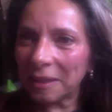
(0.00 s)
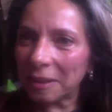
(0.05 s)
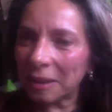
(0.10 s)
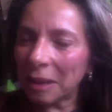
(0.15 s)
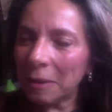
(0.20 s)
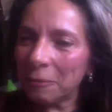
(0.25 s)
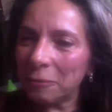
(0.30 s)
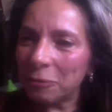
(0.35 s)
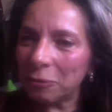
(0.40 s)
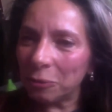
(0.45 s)

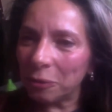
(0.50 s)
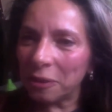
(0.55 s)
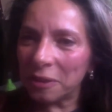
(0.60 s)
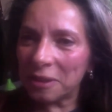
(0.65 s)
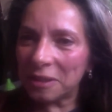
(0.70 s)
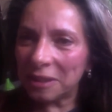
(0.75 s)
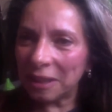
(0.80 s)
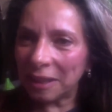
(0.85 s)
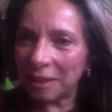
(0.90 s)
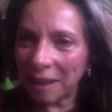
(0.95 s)

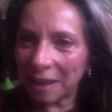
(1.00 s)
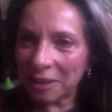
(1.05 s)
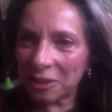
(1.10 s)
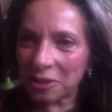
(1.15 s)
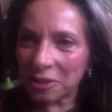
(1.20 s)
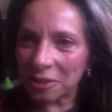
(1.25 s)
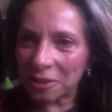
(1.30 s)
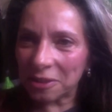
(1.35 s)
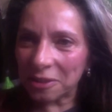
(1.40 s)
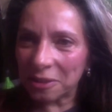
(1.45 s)
influence the
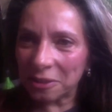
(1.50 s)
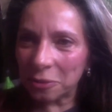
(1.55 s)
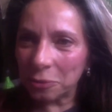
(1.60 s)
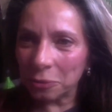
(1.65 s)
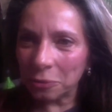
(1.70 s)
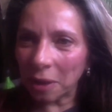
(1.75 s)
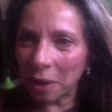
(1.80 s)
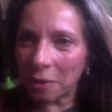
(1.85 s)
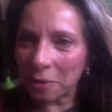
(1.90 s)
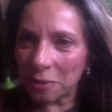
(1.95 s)
election
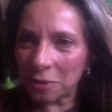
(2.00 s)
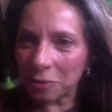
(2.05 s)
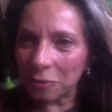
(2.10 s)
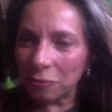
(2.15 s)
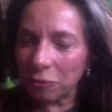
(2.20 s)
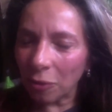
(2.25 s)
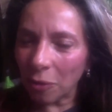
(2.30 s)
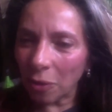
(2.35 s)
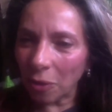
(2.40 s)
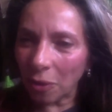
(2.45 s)

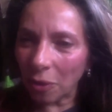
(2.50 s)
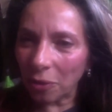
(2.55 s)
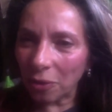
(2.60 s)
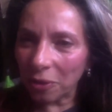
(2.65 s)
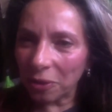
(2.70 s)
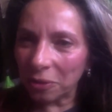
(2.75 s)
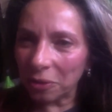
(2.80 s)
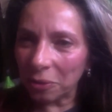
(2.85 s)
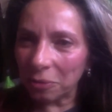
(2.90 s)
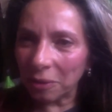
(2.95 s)
2004
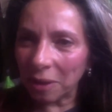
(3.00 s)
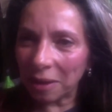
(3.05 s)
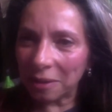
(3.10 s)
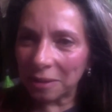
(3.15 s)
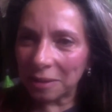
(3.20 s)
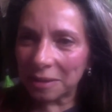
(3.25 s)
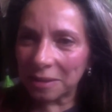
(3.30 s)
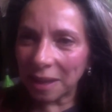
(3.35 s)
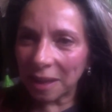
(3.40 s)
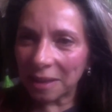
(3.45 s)
in the
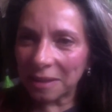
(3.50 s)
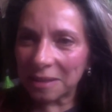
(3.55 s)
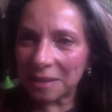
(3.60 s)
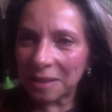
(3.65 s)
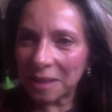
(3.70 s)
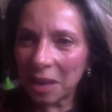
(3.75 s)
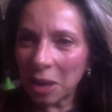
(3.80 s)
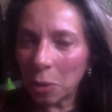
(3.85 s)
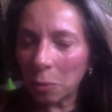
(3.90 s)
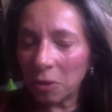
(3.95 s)
United
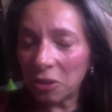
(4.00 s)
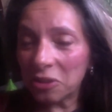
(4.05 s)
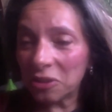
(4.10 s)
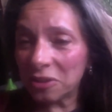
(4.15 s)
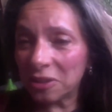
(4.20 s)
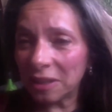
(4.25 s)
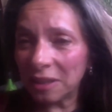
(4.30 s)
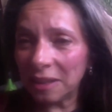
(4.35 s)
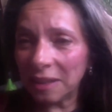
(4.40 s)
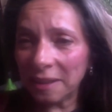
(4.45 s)
States, which
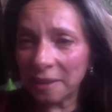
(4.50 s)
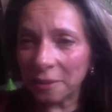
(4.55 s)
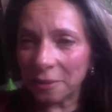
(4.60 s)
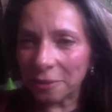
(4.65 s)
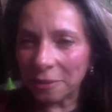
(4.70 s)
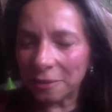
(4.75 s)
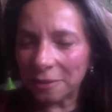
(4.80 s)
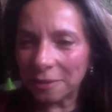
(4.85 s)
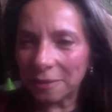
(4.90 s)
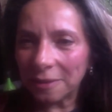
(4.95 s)
is
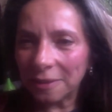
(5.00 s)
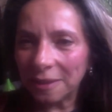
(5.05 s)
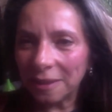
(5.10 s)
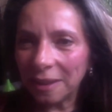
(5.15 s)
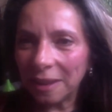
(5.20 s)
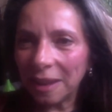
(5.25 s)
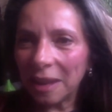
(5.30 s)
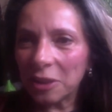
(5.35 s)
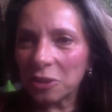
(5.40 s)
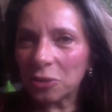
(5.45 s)
illegal.
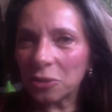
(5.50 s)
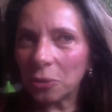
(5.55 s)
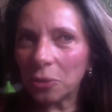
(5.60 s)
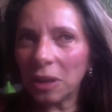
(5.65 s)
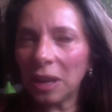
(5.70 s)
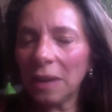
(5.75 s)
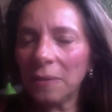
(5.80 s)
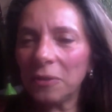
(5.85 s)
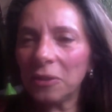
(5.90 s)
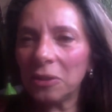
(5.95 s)
So
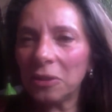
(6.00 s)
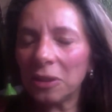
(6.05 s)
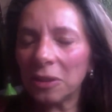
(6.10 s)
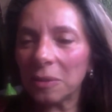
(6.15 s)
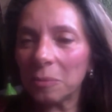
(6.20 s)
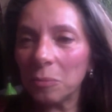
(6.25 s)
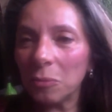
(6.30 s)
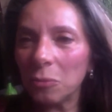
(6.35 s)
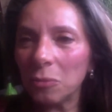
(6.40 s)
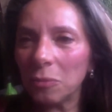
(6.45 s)
even
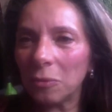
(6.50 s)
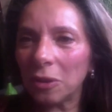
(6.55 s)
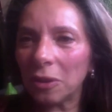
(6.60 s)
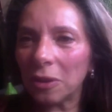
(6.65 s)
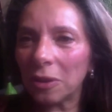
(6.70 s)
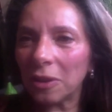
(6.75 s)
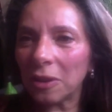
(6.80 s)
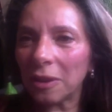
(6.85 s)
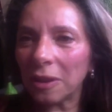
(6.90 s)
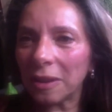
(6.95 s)

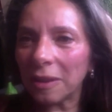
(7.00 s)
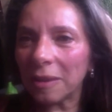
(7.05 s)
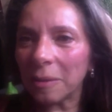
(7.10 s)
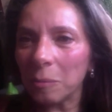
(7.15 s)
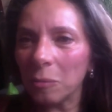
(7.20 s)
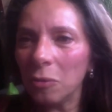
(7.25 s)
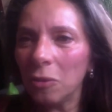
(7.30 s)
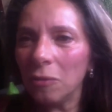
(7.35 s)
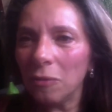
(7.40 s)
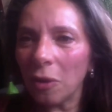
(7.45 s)

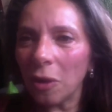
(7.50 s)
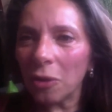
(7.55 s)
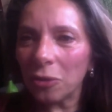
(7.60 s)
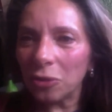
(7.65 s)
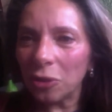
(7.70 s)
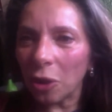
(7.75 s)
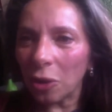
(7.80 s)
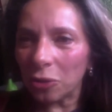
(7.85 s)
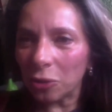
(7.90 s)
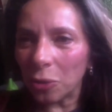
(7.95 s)

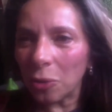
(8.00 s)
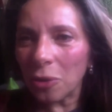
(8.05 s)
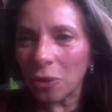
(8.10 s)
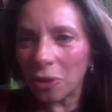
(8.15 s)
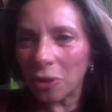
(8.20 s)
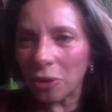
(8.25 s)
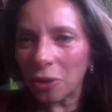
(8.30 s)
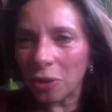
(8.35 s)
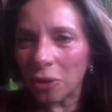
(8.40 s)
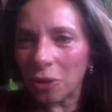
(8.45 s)

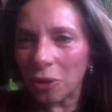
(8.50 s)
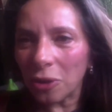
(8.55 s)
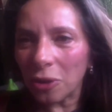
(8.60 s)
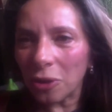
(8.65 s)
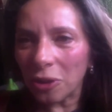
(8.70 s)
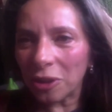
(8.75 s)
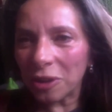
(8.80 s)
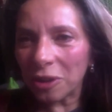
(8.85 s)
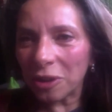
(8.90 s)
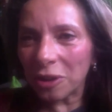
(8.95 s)
MoveOn.org
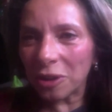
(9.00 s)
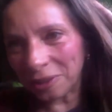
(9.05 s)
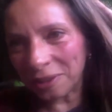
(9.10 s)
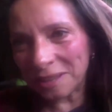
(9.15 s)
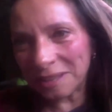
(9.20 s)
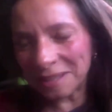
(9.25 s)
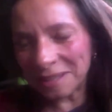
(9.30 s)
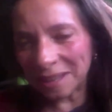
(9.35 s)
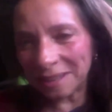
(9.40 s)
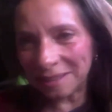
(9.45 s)

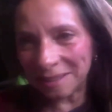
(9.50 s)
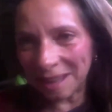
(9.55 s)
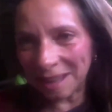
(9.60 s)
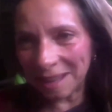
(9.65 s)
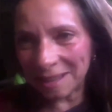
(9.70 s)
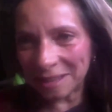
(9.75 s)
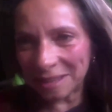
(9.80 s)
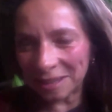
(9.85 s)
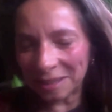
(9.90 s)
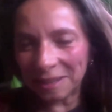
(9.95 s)

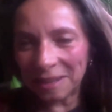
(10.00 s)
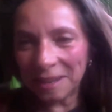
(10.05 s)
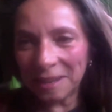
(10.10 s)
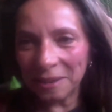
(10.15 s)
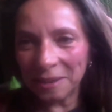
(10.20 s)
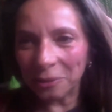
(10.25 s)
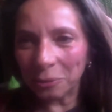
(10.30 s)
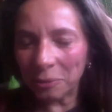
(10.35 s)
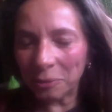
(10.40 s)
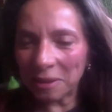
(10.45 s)
her and said,
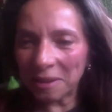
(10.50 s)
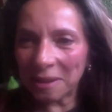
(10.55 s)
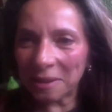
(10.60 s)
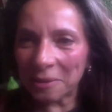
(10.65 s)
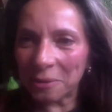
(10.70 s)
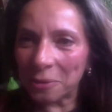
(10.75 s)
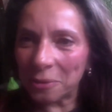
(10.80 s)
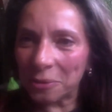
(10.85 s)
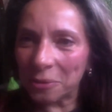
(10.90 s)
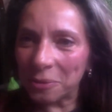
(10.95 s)
that's
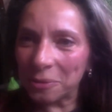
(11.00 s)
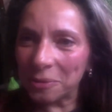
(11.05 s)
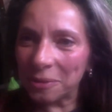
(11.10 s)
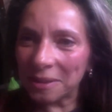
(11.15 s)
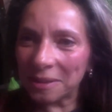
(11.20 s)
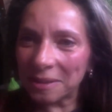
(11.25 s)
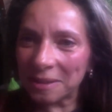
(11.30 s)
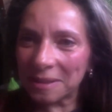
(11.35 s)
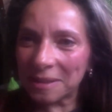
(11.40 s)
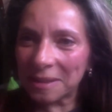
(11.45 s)
illegal, we cannot
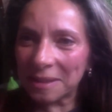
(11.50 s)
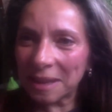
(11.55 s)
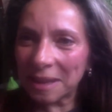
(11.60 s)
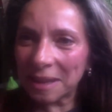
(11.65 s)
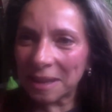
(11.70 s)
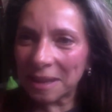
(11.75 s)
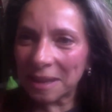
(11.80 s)
do this.